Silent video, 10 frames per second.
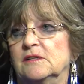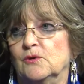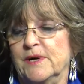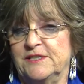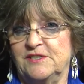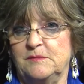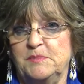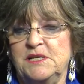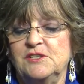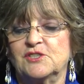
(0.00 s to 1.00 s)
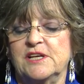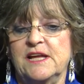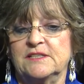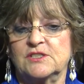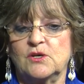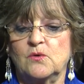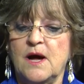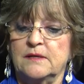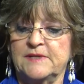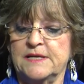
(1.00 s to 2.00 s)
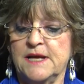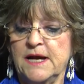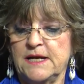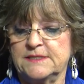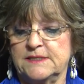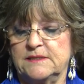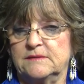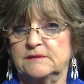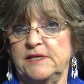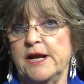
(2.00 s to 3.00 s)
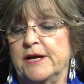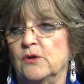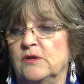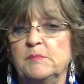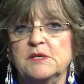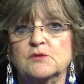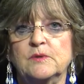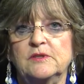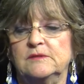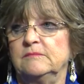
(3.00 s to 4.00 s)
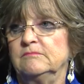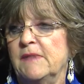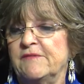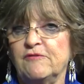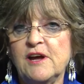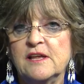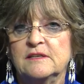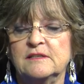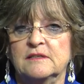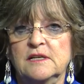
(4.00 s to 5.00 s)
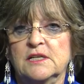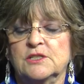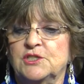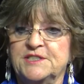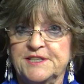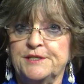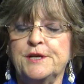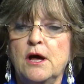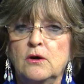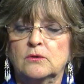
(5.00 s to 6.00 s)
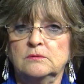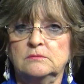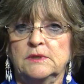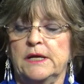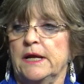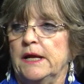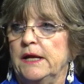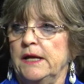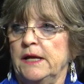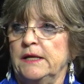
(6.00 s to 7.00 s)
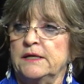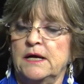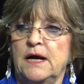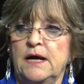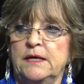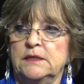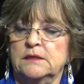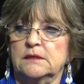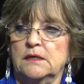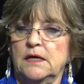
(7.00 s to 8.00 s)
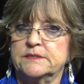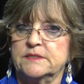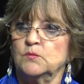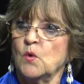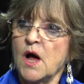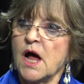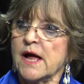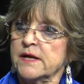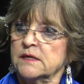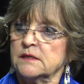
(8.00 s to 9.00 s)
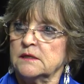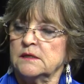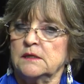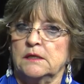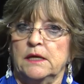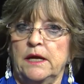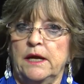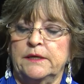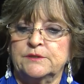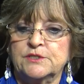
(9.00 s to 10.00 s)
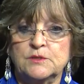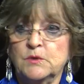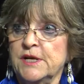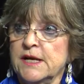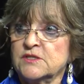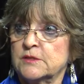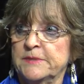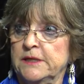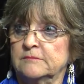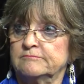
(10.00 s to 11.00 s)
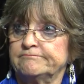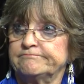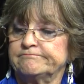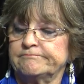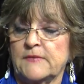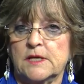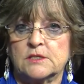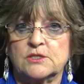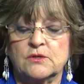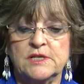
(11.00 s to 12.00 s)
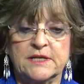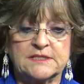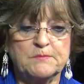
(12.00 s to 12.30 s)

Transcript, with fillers: going to the beach, and so uh, that night I said, can I go to the beach with my friend? And she said no. And I, I said, why? And she wouldn't answer me. So the next